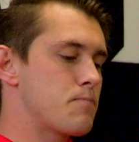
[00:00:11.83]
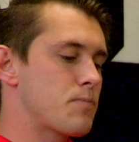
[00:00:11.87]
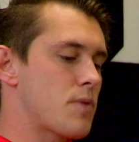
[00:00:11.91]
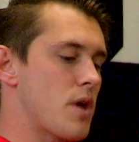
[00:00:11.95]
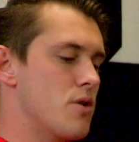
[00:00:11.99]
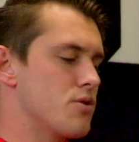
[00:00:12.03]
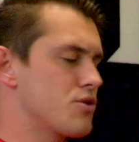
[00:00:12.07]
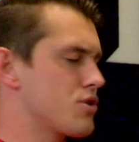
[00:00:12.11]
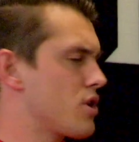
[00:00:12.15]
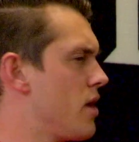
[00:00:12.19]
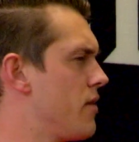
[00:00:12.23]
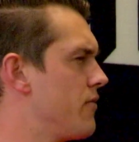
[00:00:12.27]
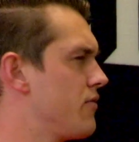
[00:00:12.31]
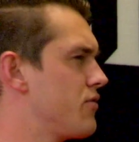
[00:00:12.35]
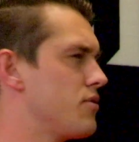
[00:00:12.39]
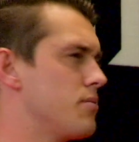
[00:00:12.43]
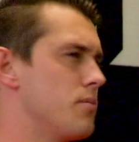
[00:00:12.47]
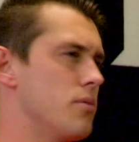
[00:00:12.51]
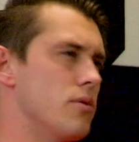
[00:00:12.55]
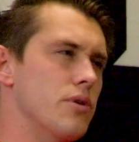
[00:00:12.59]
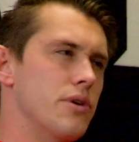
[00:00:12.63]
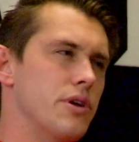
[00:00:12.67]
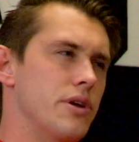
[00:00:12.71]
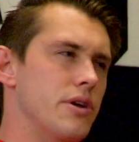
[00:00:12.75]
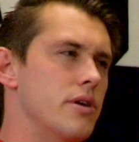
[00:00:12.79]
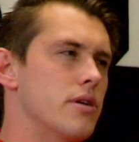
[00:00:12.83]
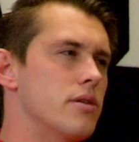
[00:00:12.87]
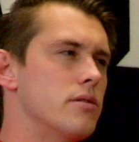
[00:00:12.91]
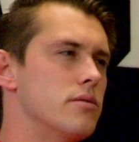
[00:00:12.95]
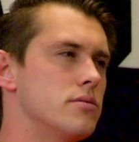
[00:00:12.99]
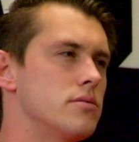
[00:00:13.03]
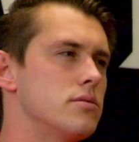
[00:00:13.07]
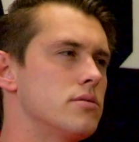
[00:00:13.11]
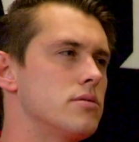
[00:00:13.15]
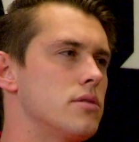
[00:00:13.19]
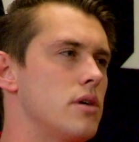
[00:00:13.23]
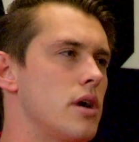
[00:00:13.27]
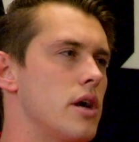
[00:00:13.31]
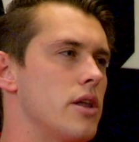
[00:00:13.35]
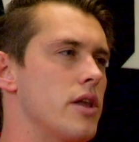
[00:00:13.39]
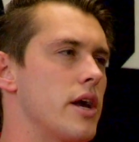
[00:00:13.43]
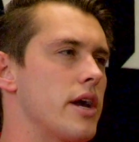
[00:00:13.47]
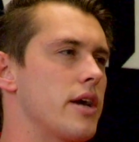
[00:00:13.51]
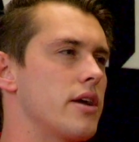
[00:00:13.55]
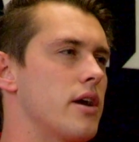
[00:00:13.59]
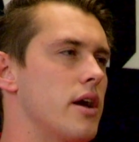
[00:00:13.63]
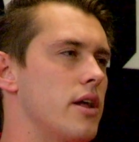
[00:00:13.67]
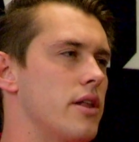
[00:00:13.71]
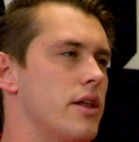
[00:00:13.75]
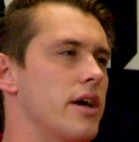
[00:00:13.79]
I was comfortable here. I
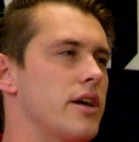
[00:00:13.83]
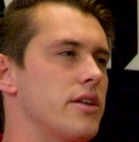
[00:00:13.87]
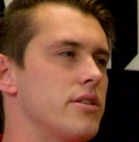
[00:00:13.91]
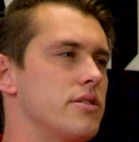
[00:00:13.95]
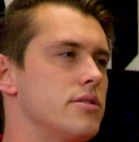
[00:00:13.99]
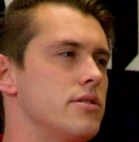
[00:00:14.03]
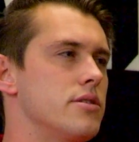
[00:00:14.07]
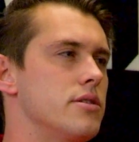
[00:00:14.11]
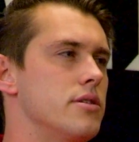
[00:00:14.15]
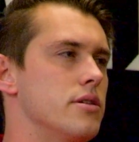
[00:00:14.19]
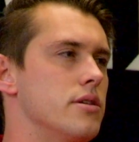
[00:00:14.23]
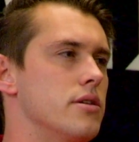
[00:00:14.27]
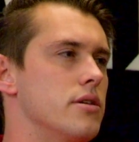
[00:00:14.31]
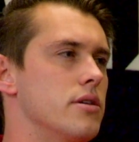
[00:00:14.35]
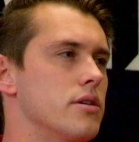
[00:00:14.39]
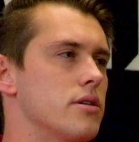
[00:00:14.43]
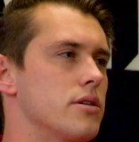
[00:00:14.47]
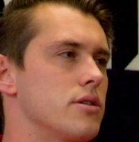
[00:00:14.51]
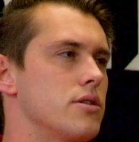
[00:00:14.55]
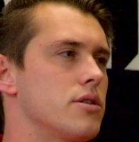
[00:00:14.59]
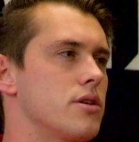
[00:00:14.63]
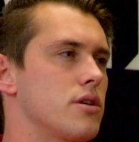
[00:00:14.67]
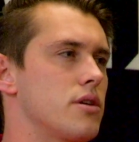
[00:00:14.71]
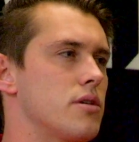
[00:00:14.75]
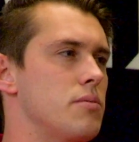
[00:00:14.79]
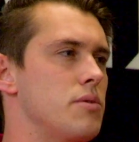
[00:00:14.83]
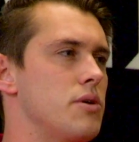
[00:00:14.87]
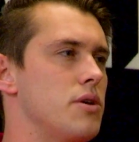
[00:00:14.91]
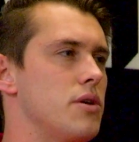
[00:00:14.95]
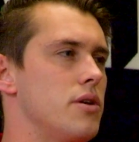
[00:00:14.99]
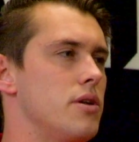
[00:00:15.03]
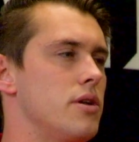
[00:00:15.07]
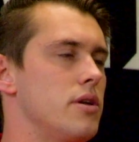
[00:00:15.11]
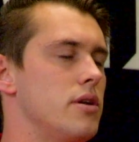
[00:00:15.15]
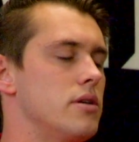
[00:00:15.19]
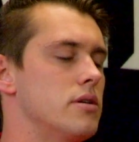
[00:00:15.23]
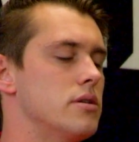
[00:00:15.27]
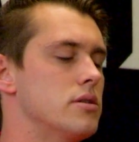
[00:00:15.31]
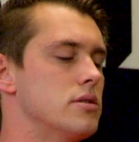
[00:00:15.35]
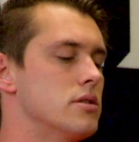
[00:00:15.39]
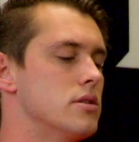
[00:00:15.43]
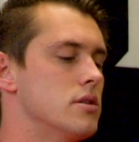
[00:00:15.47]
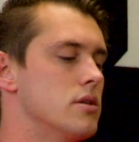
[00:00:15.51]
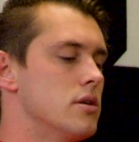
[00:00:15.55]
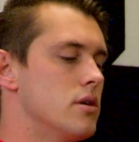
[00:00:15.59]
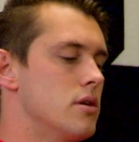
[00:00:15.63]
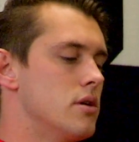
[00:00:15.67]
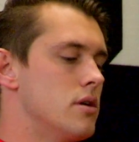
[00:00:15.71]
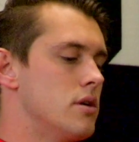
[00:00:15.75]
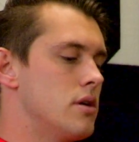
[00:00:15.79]
liked the community.
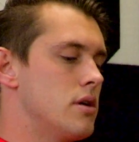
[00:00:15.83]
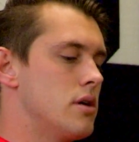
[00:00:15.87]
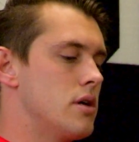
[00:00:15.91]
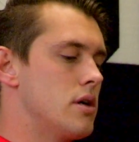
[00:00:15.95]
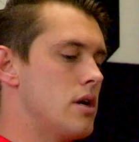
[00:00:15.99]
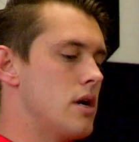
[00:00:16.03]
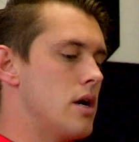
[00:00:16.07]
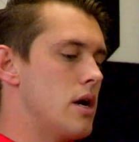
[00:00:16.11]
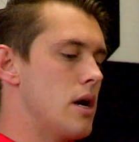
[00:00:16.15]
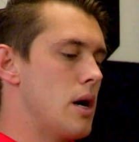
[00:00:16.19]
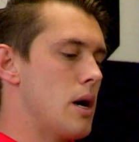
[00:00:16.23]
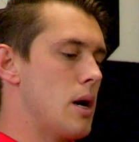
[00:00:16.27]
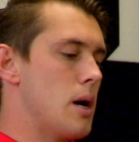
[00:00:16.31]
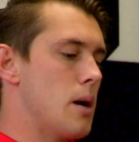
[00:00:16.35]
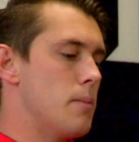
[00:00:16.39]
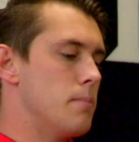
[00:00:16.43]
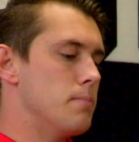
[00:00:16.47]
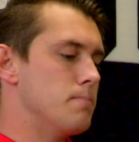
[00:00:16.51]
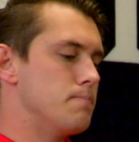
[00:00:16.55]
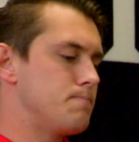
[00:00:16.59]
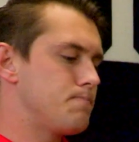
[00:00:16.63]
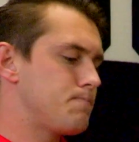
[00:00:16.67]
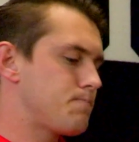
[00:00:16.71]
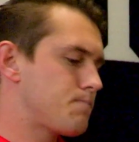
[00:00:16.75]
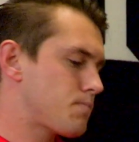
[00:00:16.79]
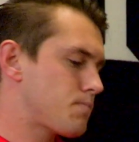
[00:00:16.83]
Um,